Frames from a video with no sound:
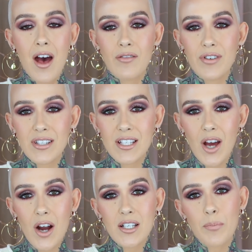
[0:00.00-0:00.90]

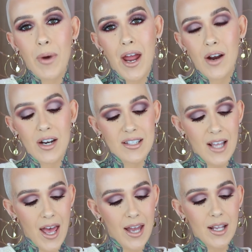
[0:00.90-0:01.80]
Viseart Paris
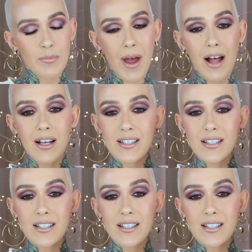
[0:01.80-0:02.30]
Edit Palette.